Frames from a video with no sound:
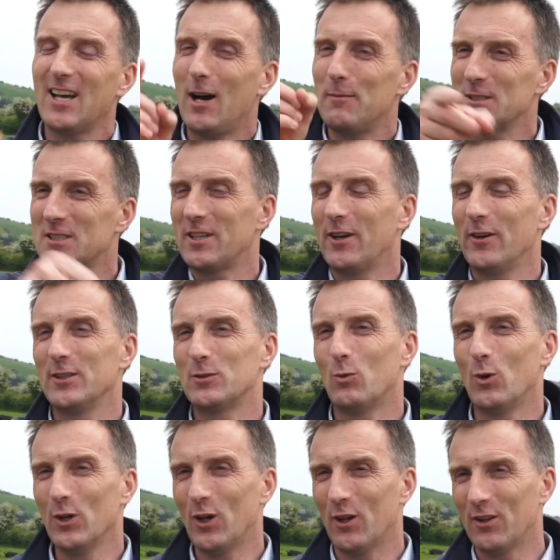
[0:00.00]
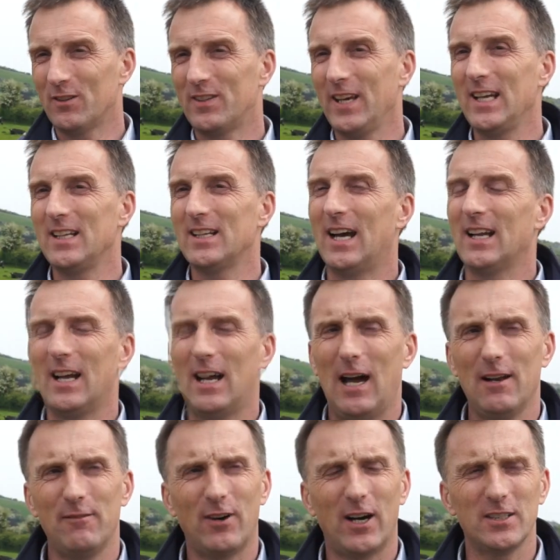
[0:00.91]
Thomas, there is one other thing that
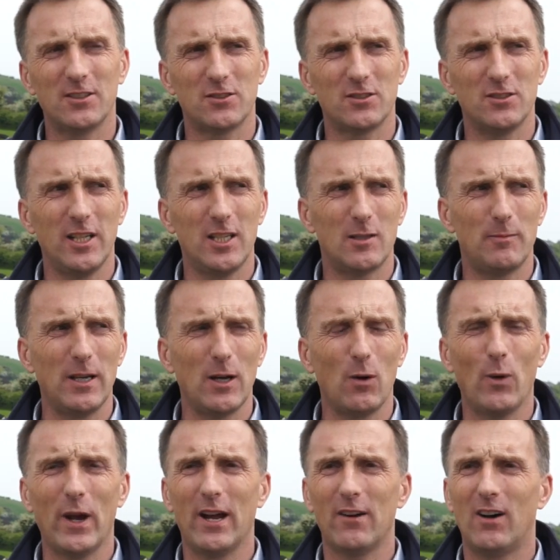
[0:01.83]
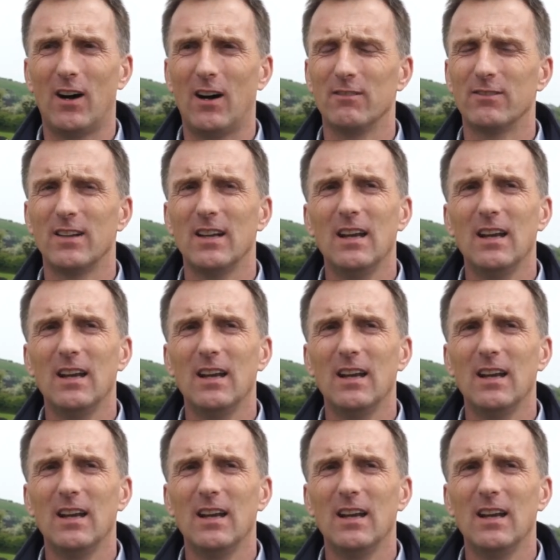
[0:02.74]
advisors need to be aware of,